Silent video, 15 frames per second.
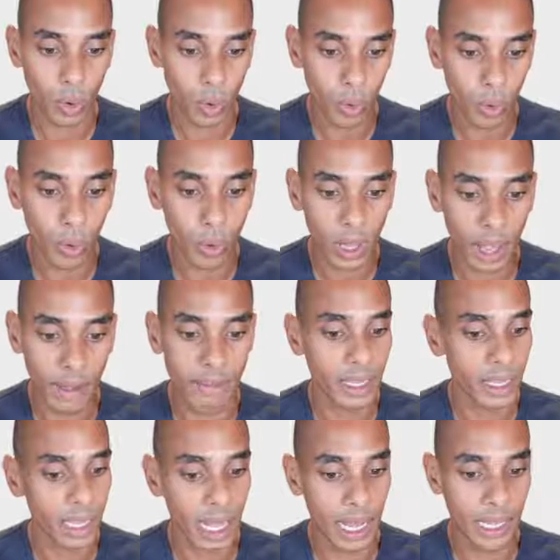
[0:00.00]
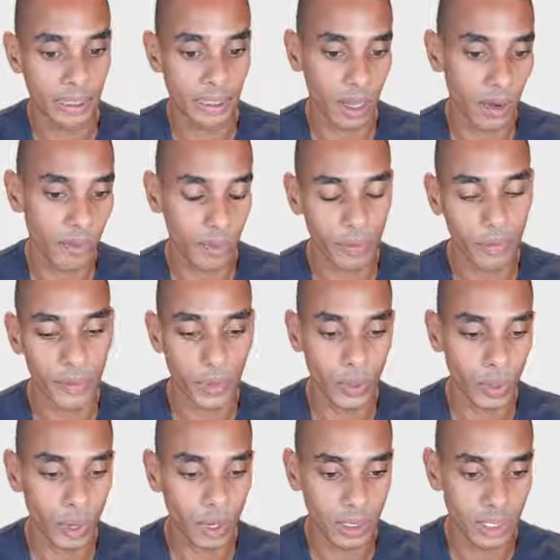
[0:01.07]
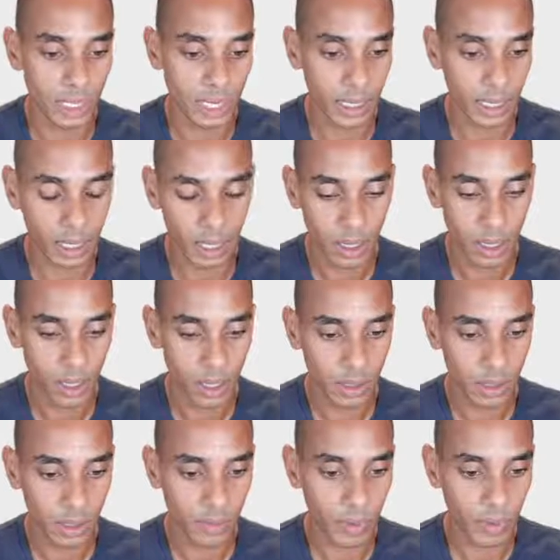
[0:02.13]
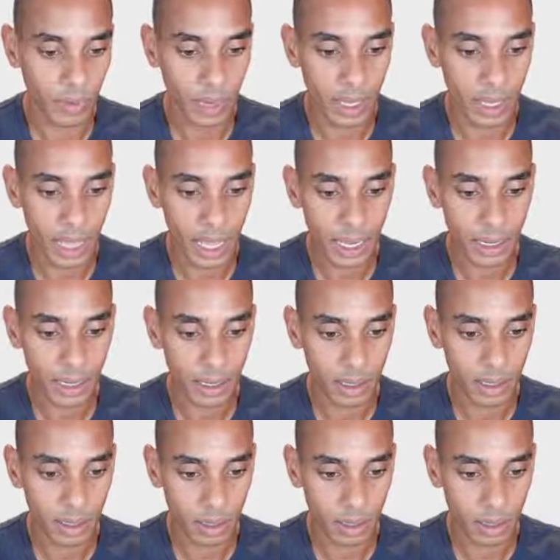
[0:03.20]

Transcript: all have the class of review content. If we run that,